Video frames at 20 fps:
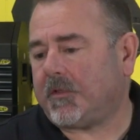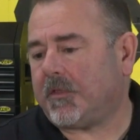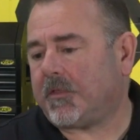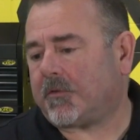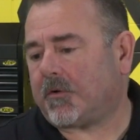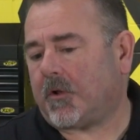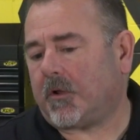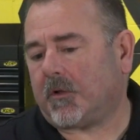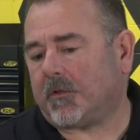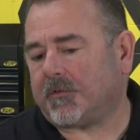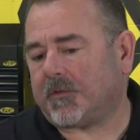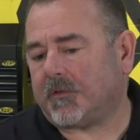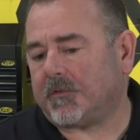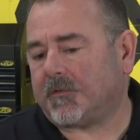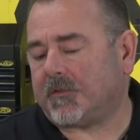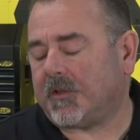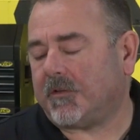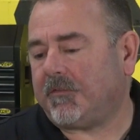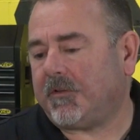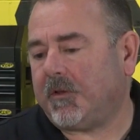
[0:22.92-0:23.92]
the Throttle
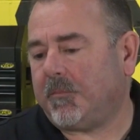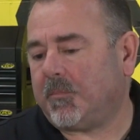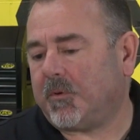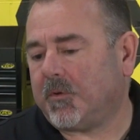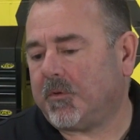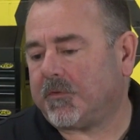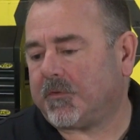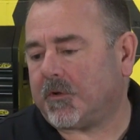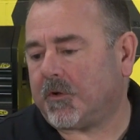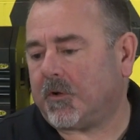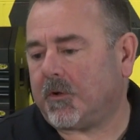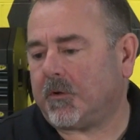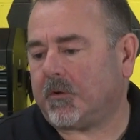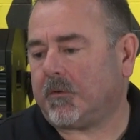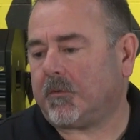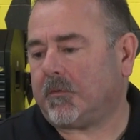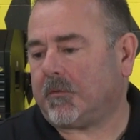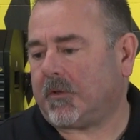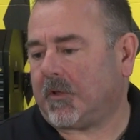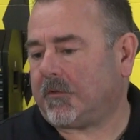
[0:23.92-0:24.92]
Sensitivity Booster
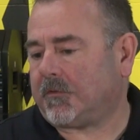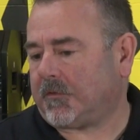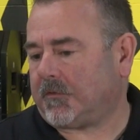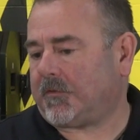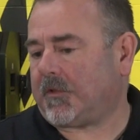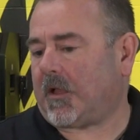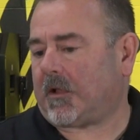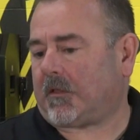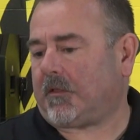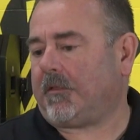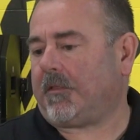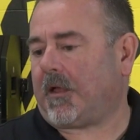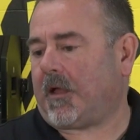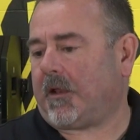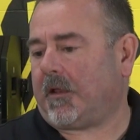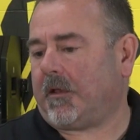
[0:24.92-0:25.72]
does exactly that.